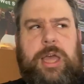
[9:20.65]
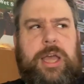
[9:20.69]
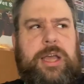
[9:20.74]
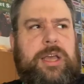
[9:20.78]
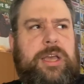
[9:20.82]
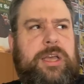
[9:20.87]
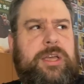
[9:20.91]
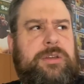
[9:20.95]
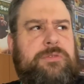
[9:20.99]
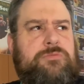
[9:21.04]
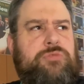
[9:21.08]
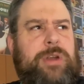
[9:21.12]

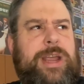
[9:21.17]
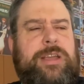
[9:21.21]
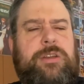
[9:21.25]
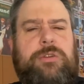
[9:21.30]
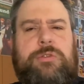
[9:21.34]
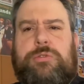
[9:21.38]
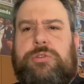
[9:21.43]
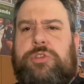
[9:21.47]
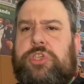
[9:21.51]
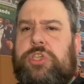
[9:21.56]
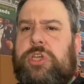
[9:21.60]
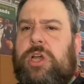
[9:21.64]
a
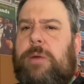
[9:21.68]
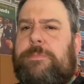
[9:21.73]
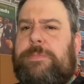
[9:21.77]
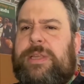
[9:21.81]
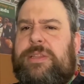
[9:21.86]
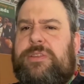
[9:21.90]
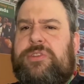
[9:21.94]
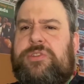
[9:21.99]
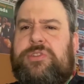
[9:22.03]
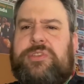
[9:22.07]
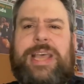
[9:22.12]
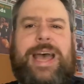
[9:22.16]
record shop
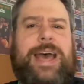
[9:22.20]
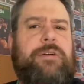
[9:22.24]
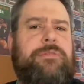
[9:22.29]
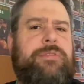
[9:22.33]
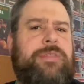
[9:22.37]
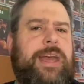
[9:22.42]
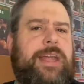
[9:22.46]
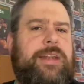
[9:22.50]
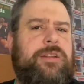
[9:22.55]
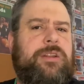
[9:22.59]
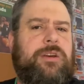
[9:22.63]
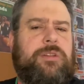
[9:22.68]
in
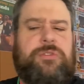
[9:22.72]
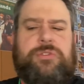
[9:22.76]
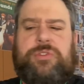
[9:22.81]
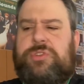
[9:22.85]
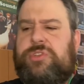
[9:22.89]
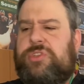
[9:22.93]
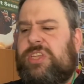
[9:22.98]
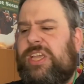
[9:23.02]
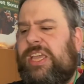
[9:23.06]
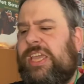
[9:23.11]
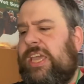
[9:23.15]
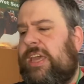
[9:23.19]

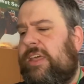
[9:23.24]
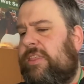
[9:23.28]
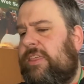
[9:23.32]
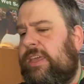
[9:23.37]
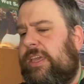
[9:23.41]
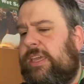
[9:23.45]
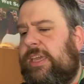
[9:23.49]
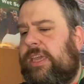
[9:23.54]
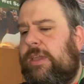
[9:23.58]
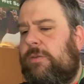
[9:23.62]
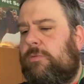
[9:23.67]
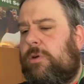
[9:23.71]
Southend-on-Sea, I
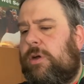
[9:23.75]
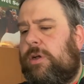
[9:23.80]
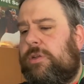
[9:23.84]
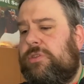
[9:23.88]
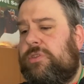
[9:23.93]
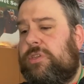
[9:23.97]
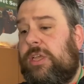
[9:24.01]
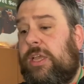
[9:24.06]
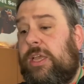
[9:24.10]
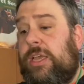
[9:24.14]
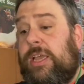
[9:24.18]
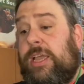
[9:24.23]
think it was.